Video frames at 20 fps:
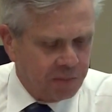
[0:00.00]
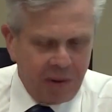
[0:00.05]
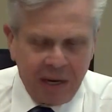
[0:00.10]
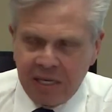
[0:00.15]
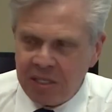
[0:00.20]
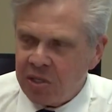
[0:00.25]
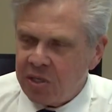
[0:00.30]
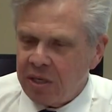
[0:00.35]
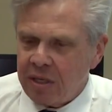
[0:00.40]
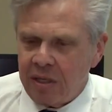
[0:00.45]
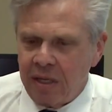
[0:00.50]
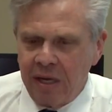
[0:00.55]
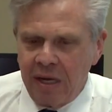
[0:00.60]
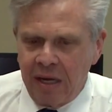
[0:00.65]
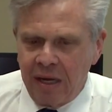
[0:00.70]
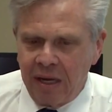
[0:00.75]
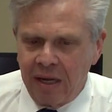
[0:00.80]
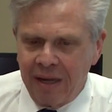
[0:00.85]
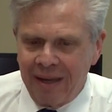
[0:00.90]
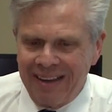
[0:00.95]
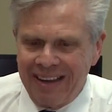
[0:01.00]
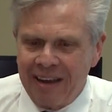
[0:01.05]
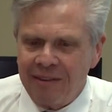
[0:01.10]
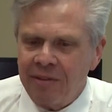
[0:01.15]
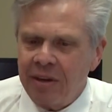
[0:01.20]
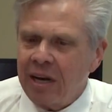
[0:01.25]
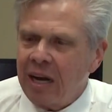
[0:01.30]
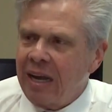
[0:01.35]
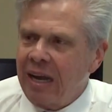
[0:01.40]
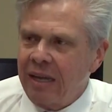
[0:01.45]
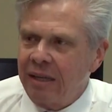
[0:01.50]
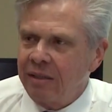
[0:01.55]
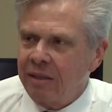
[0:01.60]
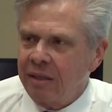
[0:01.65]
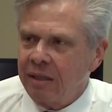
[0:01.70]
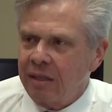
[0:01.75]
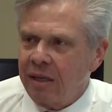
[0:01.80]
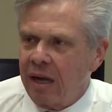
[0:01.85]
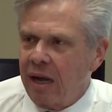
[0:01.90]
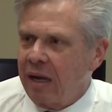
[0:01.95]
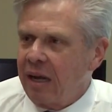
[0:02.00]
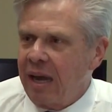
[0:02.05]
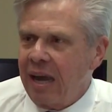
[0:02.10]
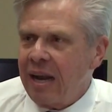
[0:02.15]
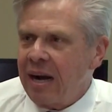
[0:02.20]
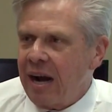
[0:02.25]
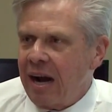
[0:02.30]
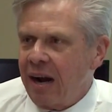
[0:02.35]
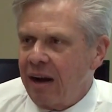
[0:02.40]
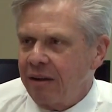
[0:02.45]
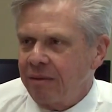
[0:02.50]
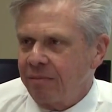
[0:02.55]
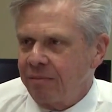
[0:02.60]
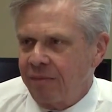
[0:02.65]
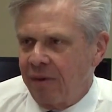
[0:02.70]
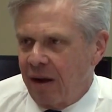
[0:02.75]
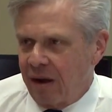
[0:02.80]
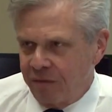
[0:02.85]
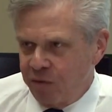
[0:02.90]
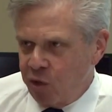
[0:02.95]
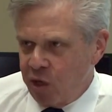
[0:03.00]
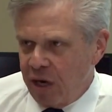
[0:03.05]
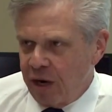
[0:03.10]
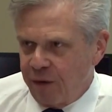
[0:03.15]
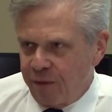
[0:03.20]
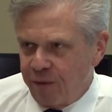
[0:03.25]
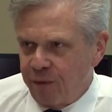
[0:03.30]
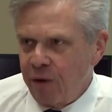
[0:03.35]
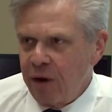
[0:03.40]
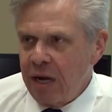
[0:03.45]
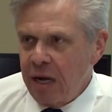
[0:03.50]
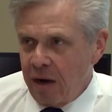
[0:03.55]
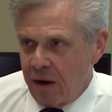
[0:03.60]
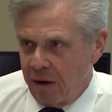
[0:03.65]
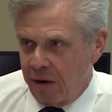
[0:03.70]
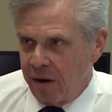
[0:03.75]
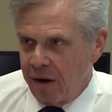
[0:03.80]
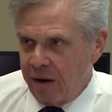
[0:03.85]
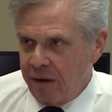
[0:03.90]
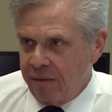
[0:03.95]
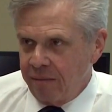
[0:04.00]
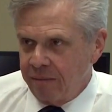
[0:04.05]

basically given a, a get out of, of jail free card.